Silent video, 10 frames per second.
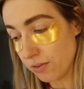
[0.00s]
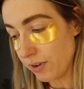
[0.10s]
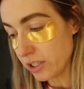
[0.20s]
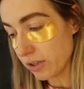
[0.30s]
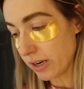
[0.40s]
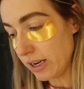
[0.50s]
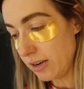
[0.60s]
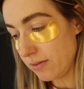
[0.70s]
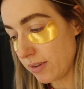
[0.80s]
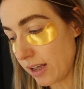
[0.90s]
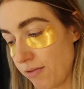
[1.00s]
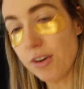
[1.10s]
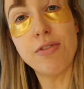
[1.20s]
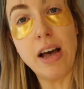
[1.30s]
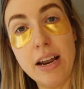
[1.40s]
so far so good. They
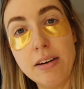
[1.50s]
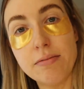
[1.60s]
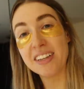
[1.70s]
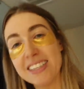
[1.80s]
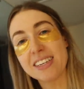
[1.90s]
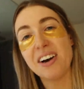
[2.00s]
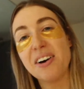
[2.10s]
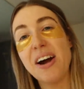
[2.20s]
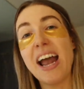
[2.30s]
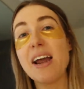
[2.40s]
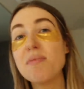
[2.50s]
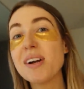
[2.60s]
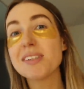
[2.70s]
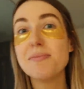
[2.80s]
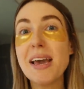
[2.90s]
feel fine. Let's go and put on some